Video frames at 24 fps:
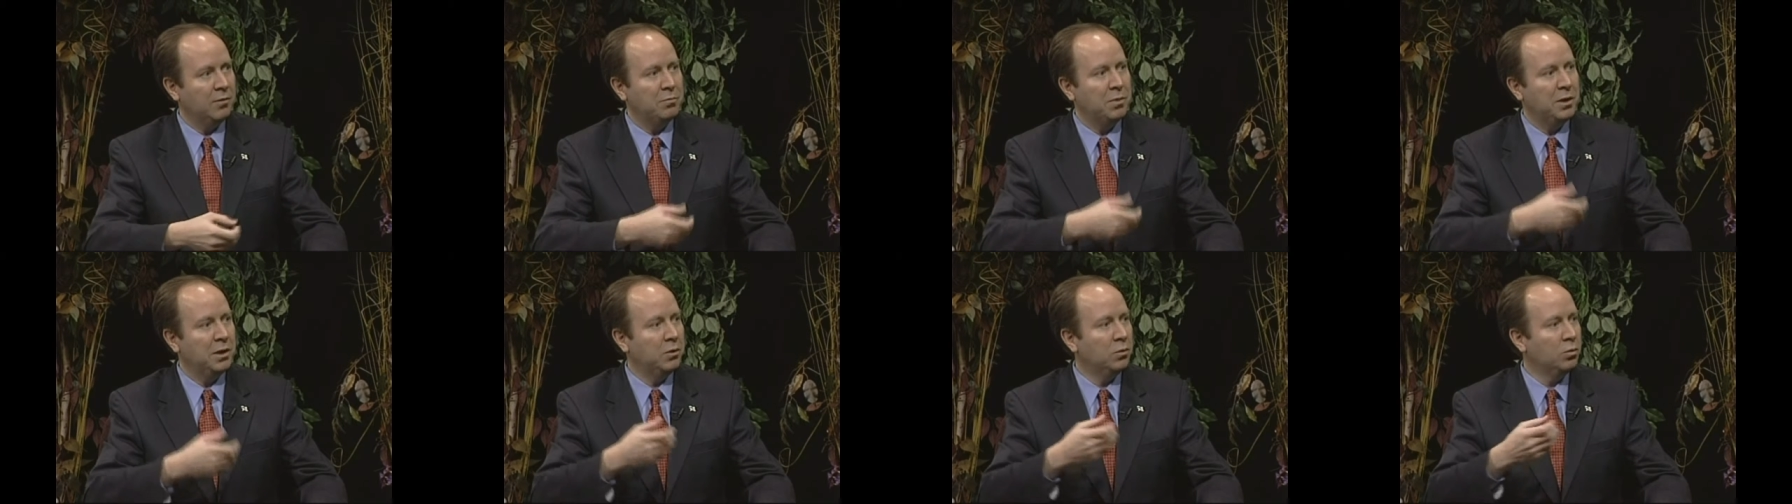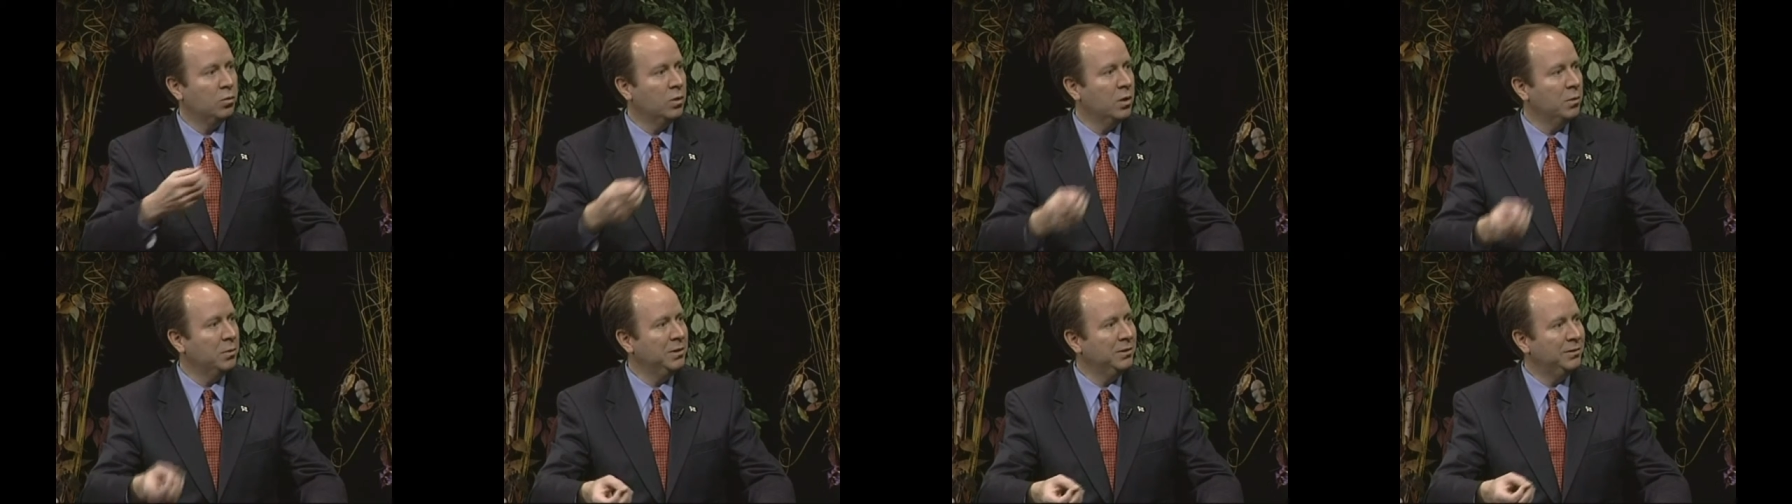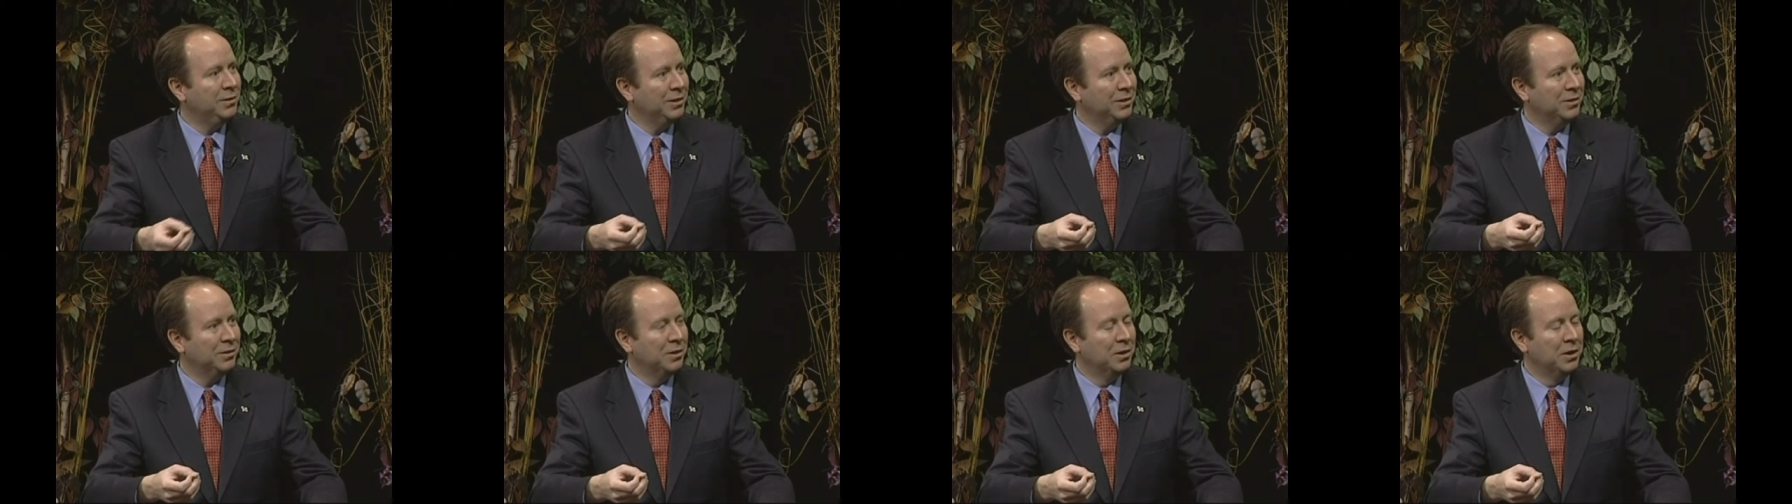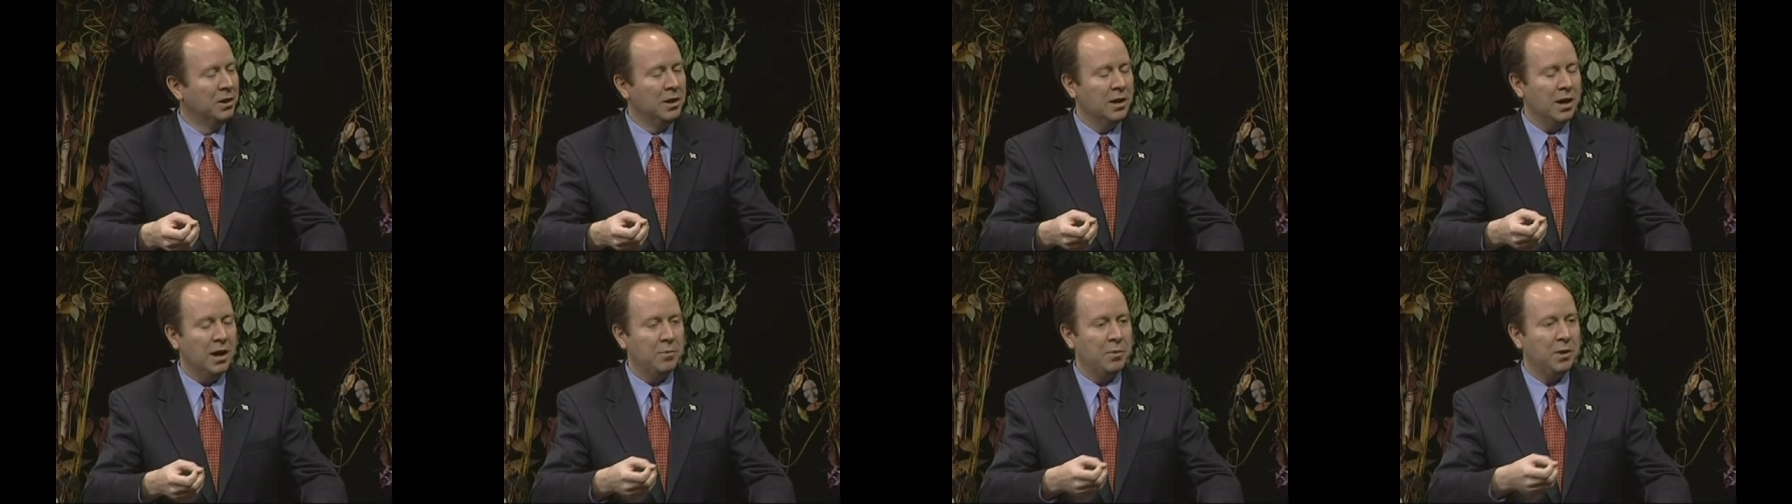I've been in Wilmington,
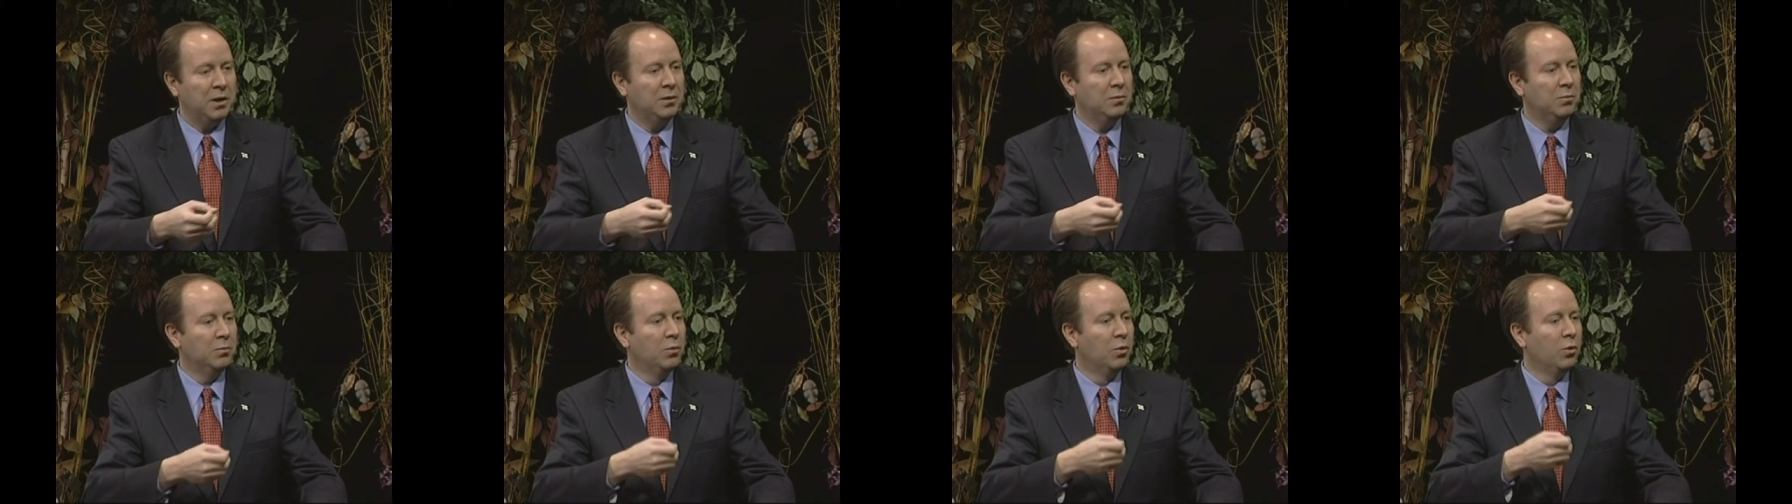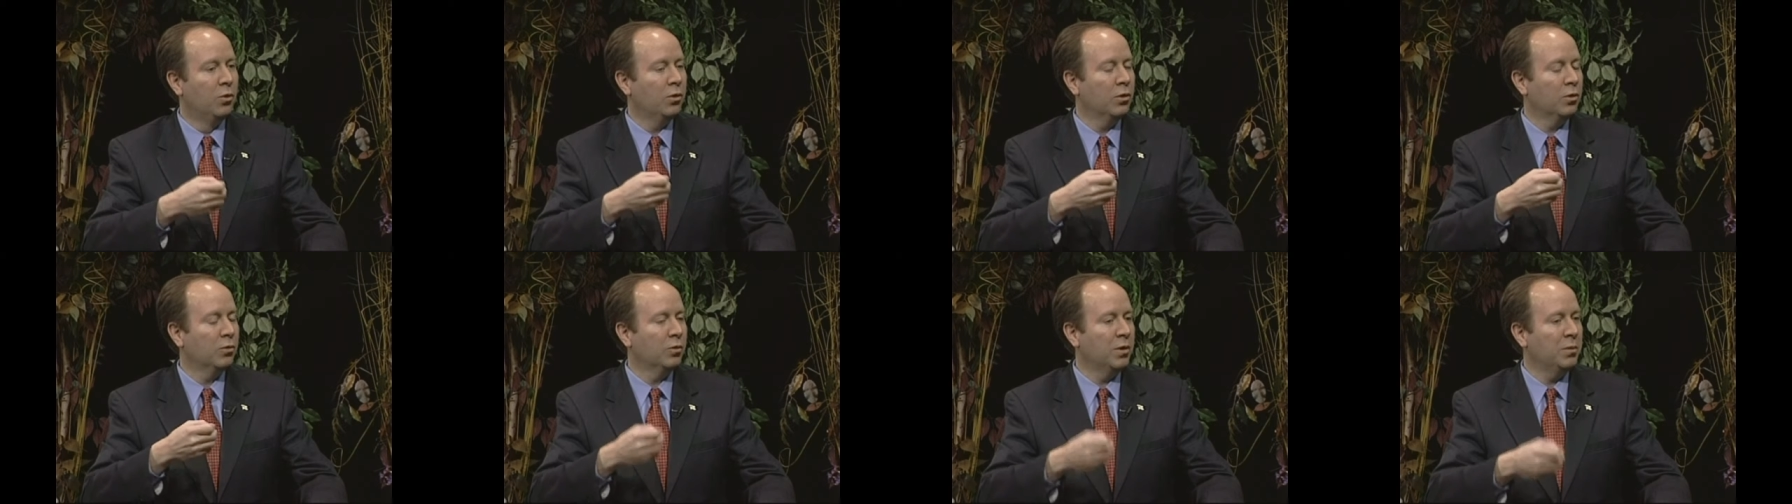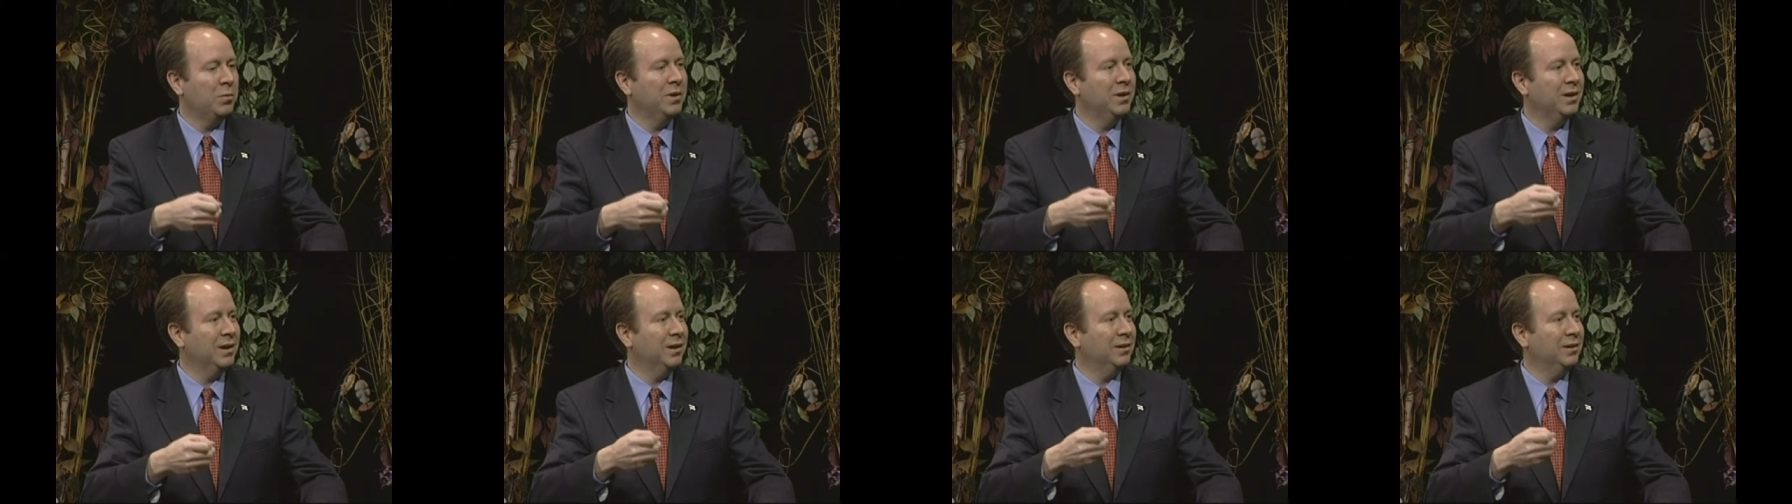I've been in more ribbon